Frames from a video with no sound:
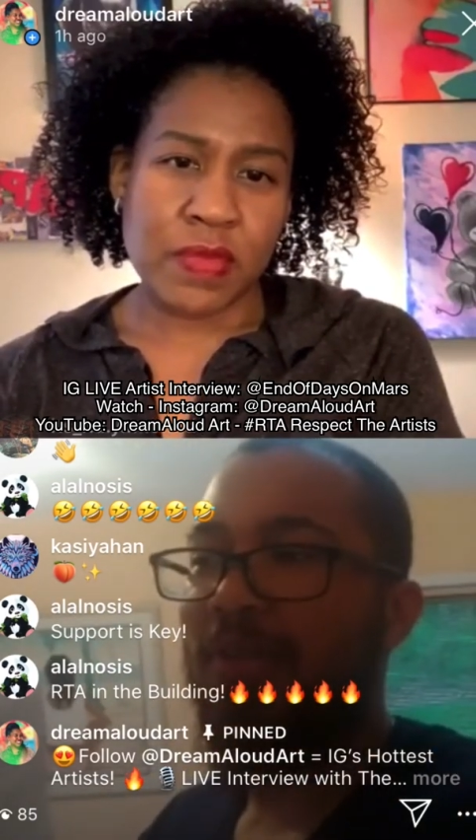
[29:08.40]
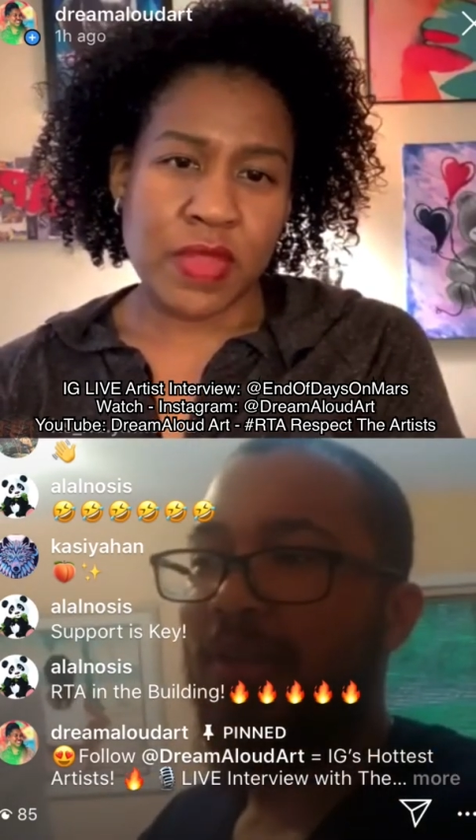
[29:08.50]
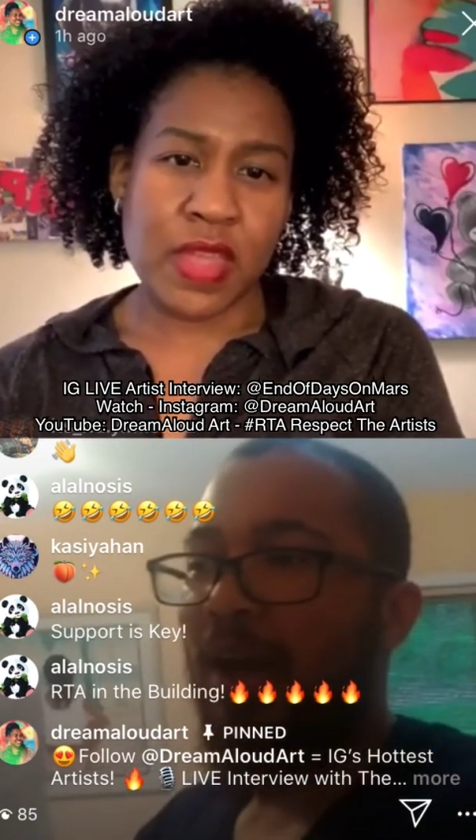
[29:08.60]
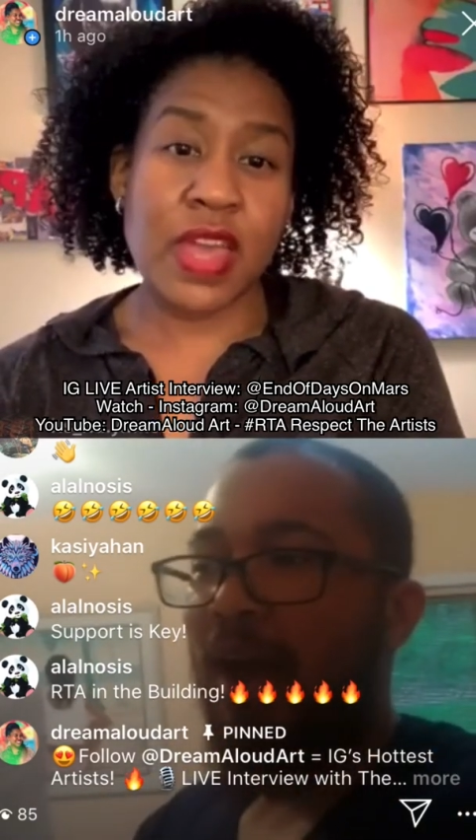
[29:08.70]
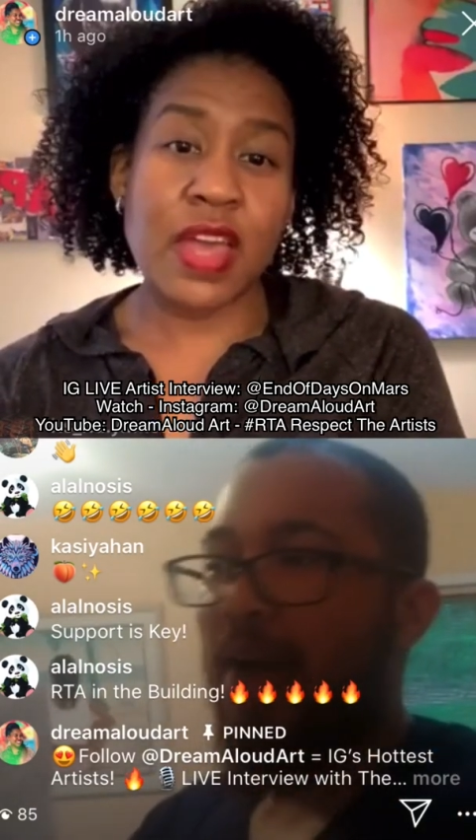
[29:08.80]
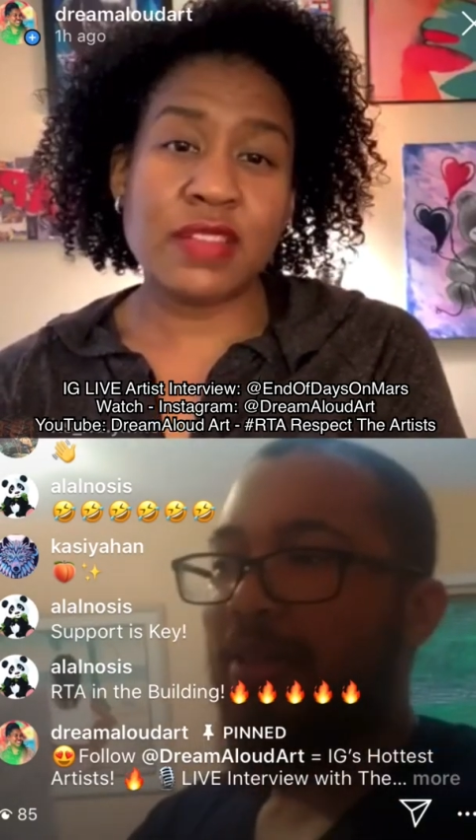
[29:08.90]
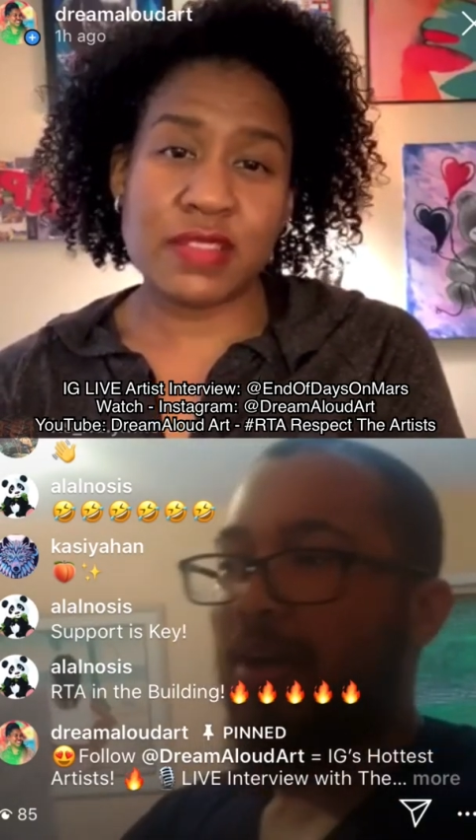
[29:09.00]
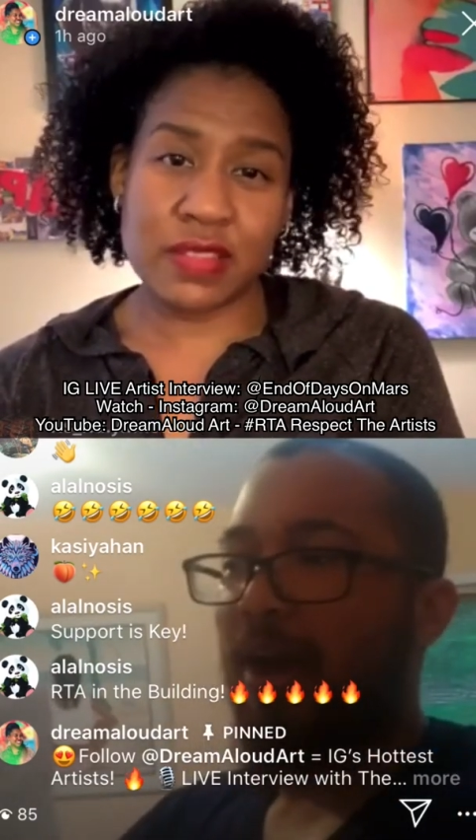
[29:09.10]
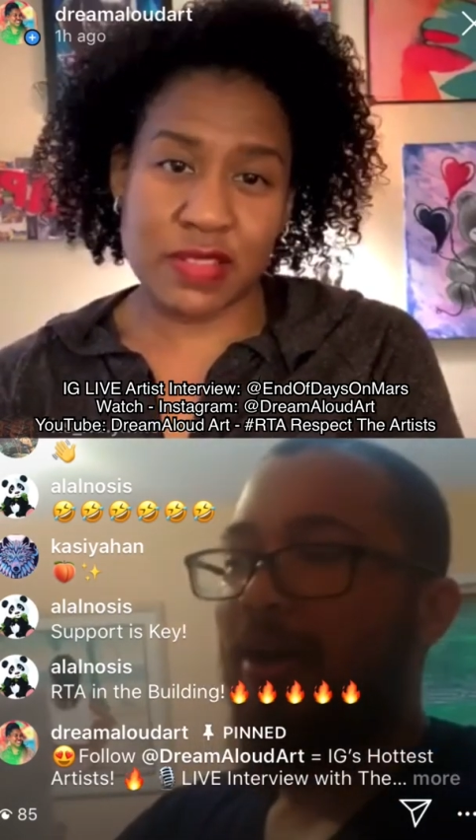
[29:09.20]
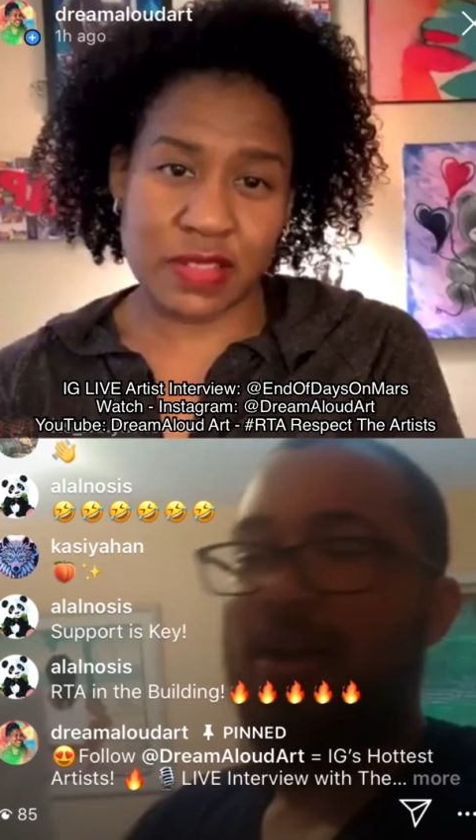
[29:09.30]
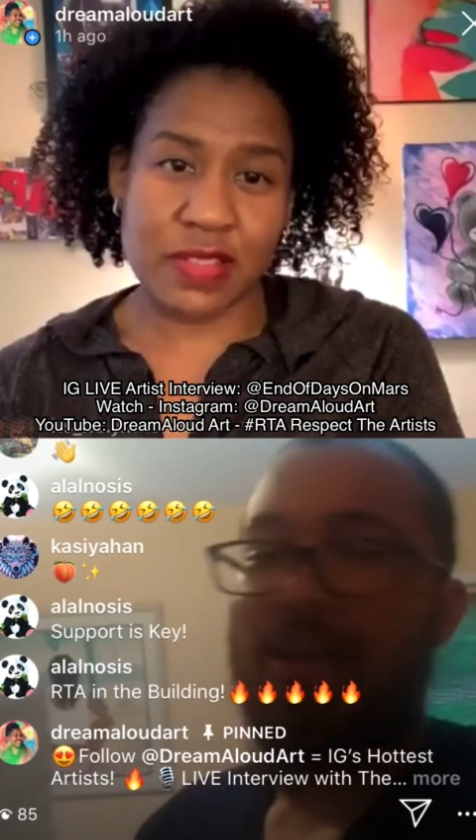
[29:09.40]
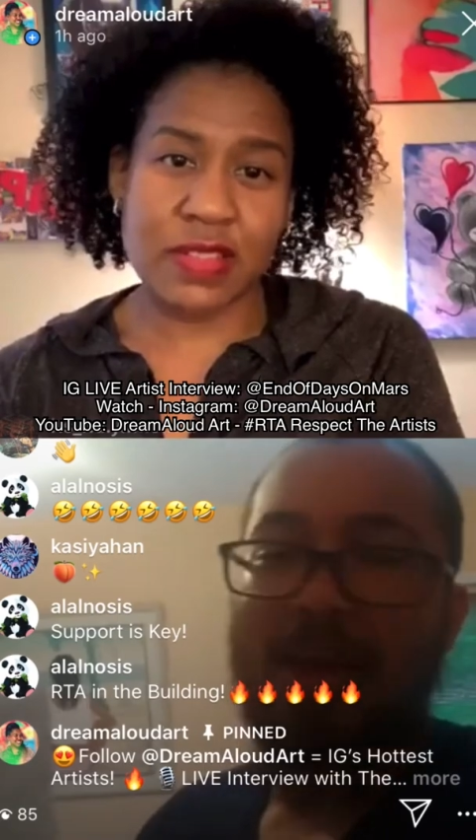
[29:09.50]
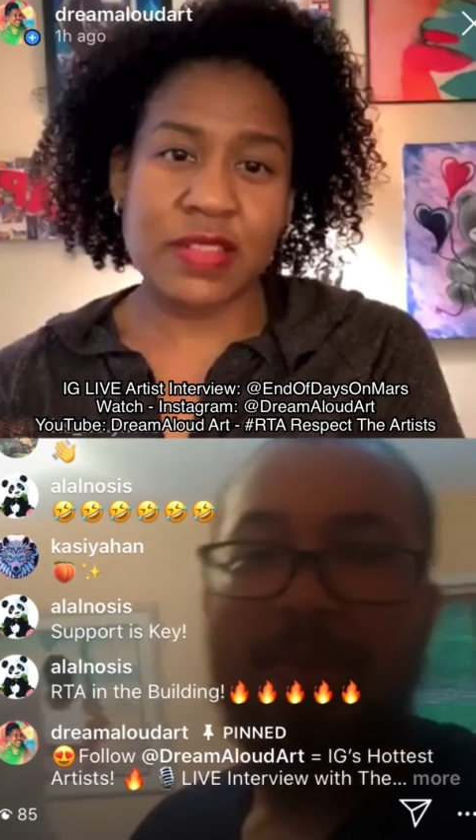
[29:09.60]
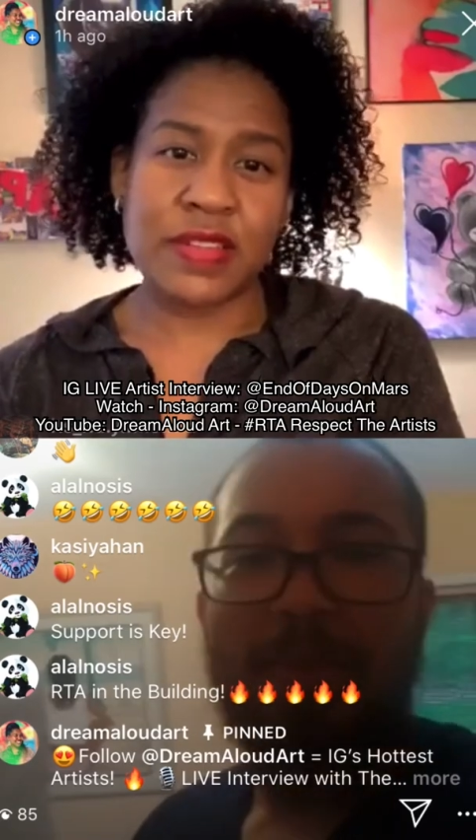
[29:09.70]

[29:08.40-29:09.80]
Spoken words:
I thought I couldn't keep people from getting